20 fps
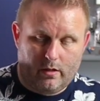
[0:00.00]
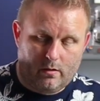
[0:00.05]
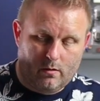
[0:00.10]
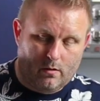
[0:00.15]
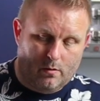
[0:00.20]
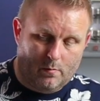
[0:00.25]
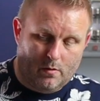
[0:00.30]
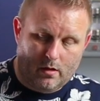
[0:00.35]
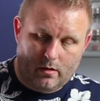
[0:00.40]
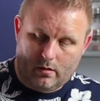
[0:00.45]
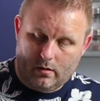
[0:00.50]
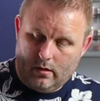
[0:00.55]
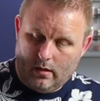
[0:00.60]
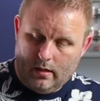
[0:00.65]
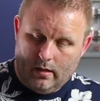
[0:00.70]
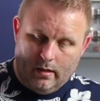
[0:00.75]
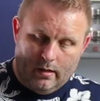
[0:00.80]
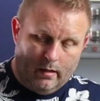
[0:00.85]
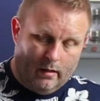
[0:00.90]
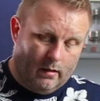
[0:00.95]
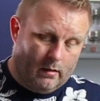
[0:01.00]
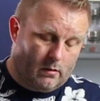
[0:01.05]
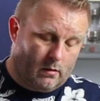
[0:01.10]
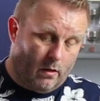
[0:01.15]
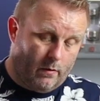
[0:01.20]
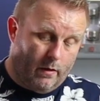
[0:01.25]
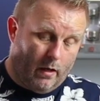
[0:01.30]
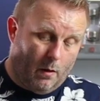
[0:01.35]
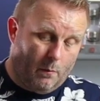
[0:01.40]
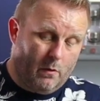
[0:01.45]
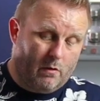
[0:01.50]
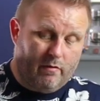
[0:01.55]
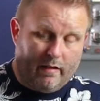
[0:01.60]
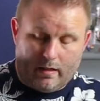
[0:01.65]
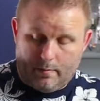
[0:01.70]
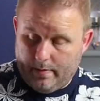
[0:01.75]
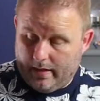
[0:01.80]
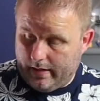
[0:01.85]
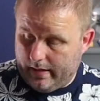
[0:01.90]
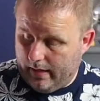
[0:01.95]
You know, I'm like. So I would
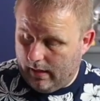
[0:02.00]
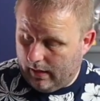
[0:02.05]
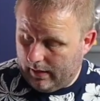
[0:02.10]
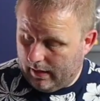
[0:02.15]
recommend it.